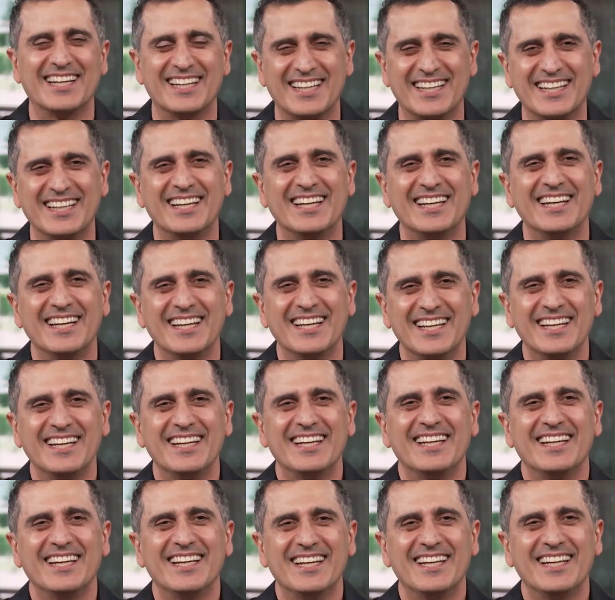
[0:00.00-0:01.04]

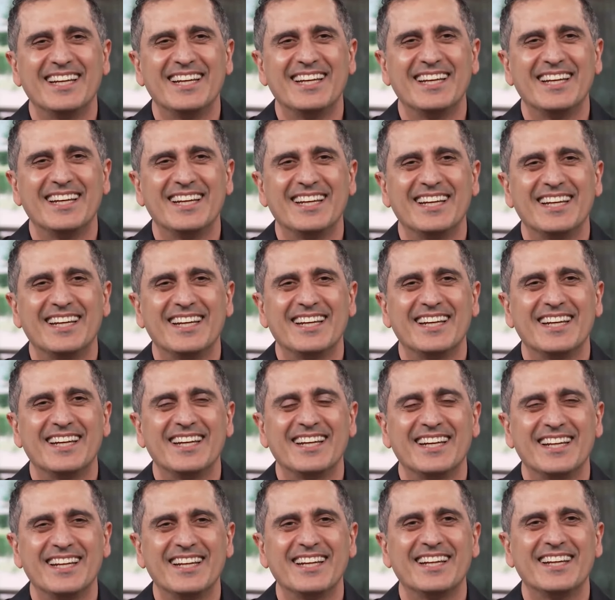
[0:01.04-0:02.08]

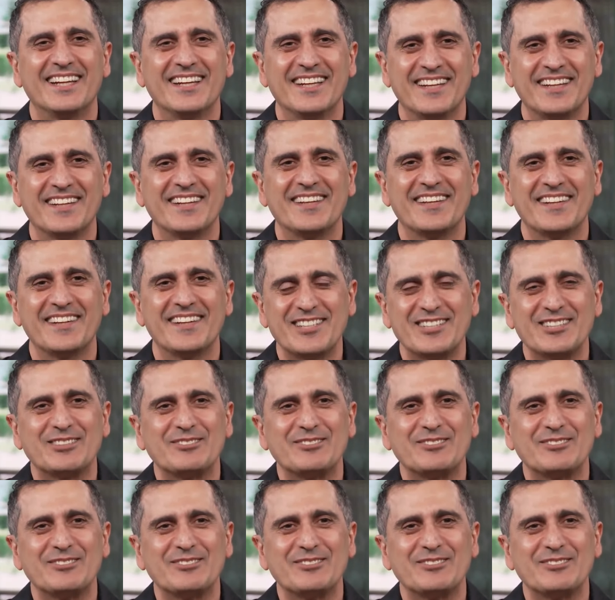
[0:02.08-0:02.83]
(silent)